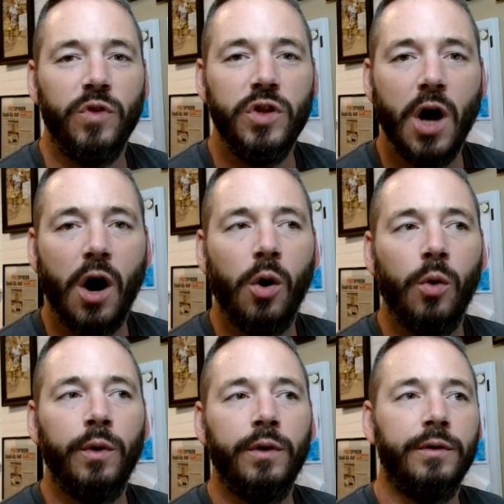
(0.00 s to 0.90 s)

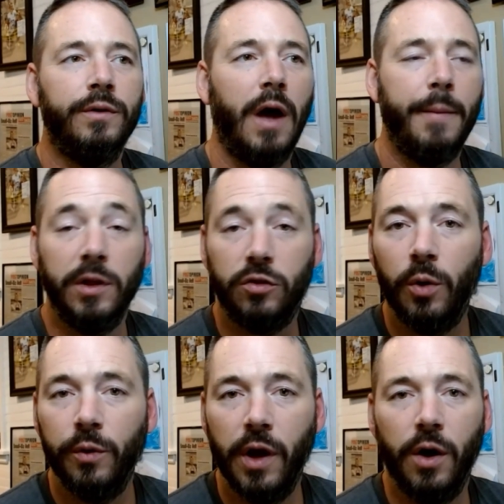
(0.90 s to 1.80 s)
know, I mean,
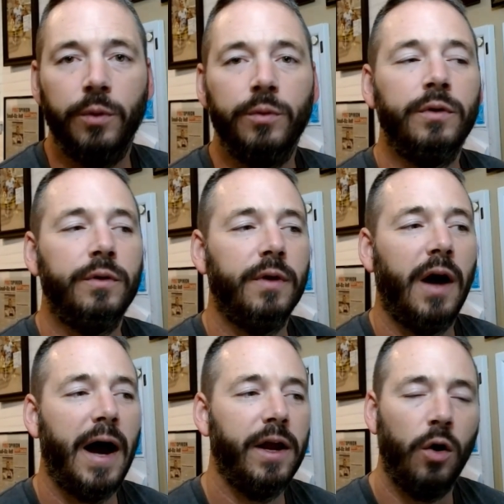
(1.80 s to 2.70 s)
don't know,
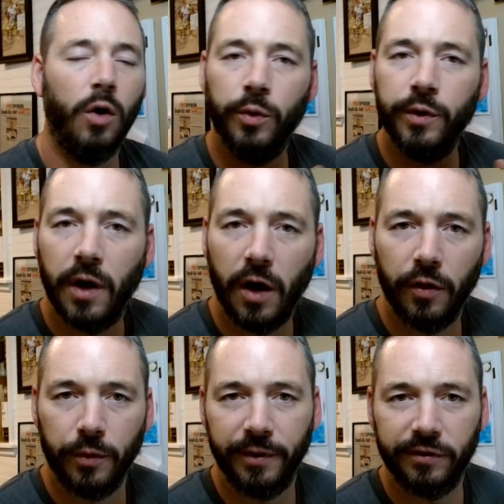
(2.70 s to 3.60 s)
I own
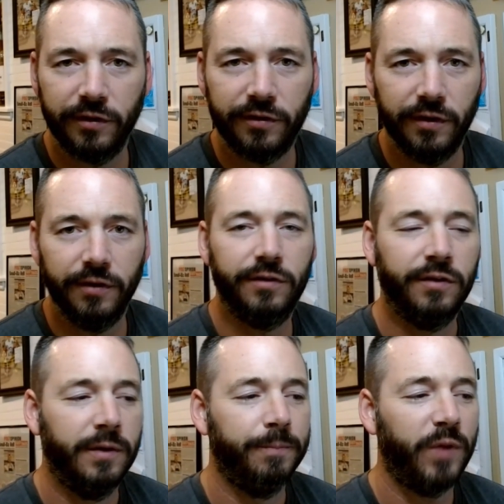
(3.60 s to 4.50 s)
other
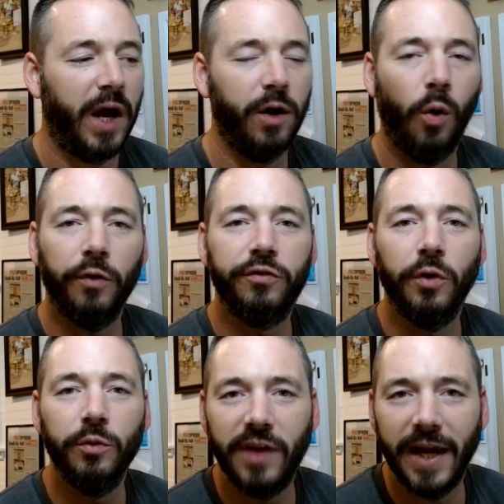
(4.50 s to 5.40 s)
businesses. I
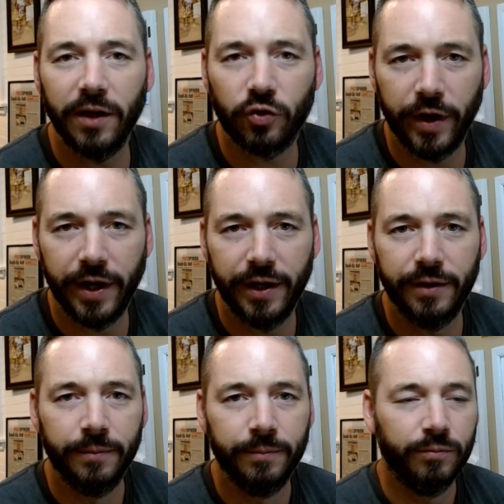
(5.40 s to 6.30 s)
also day
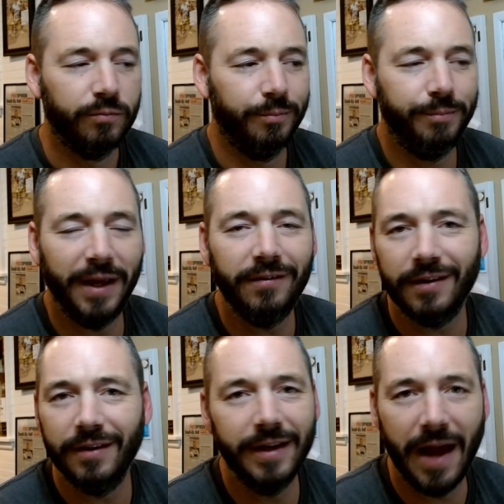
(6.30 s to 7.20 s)
trade
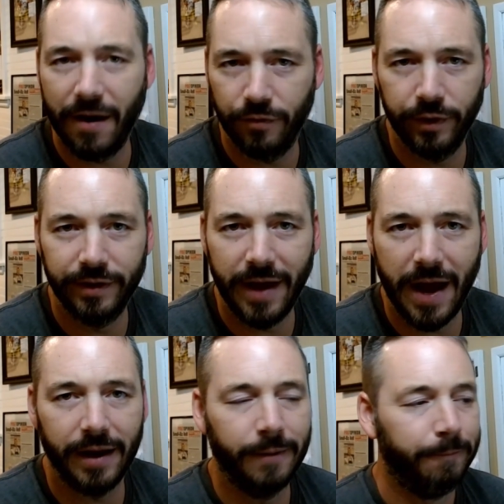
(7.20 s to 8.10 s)
basically every
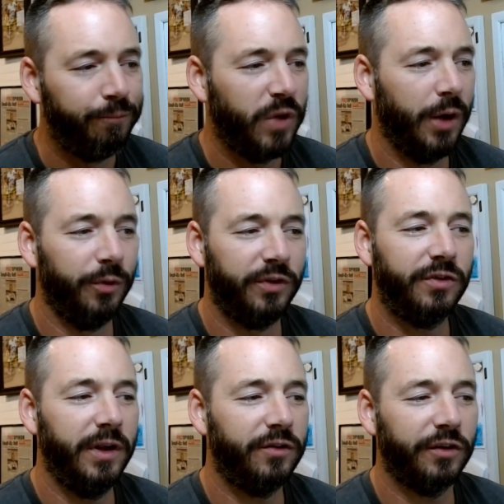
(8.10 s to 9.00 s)
day. It, would,
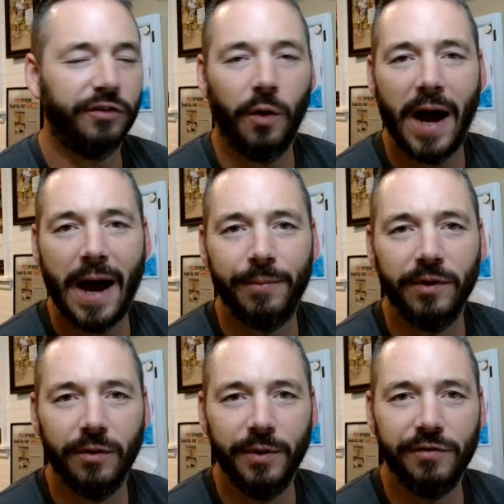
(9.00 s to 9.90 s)
it just so
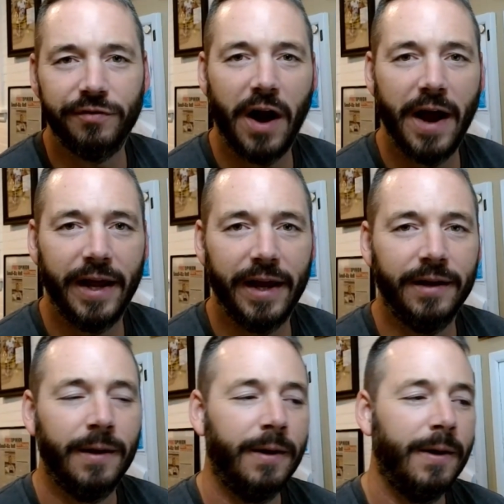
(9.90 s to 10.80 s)
happened to be
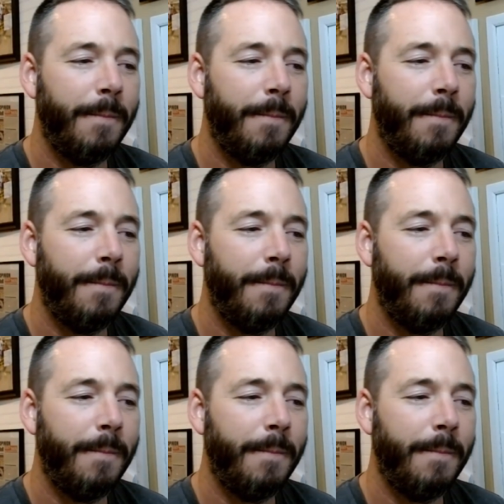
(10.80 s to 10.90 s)
Friday.